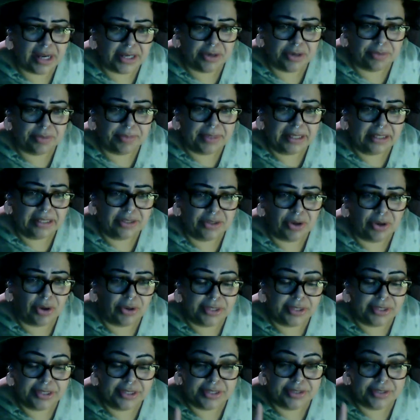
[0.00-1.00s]
you're being called
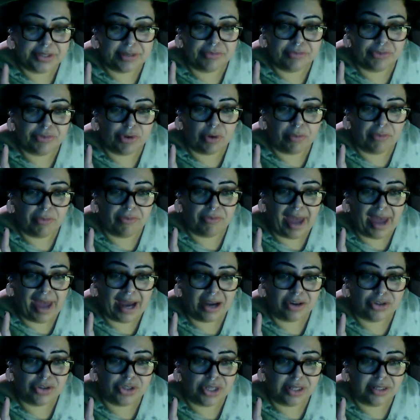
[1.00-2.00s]
into some form of
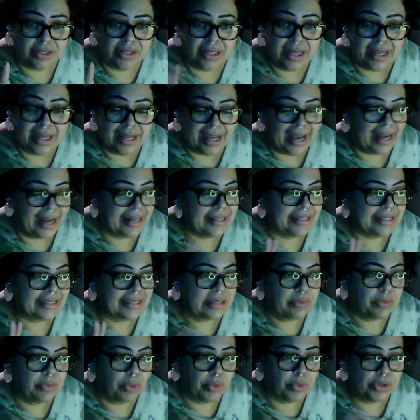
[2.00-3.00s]
action, and it's like,
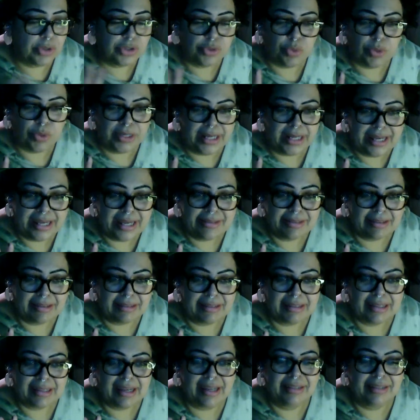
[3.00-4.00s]
well, which one is it?
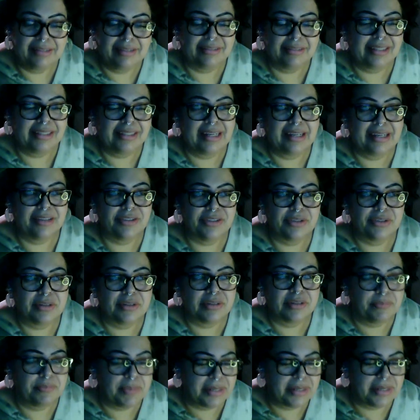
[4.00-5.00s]
And then the answer is
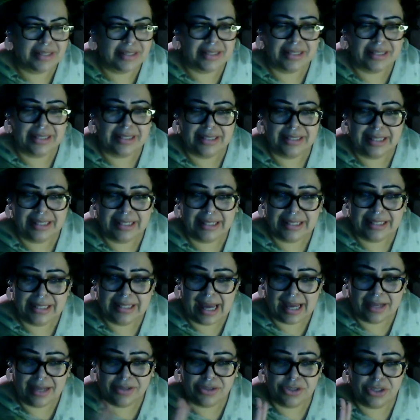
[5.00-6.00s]
basically like
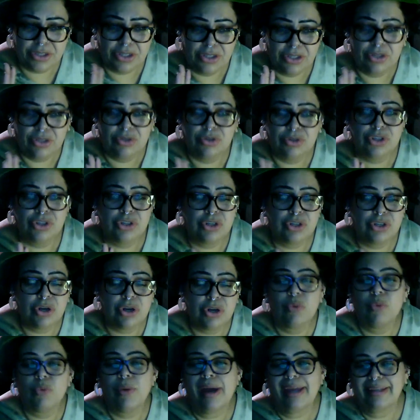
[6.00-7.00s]
yes, and you should know
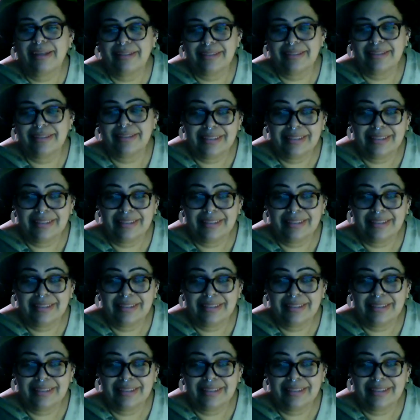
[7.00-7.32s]
when.